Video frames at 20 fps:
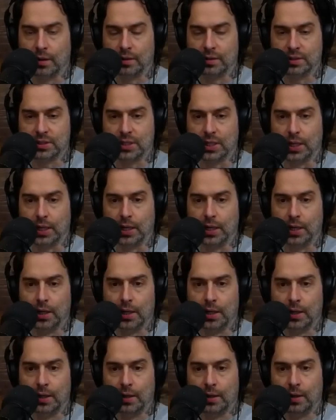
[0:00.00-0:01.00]
Let's see.
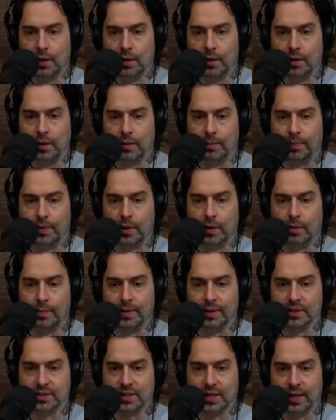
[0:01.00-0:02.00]
The
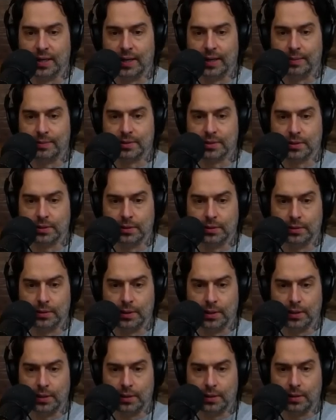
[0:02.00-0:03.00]
Pope is
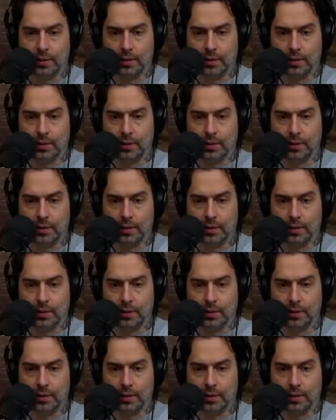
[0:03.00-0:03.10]
absolutely.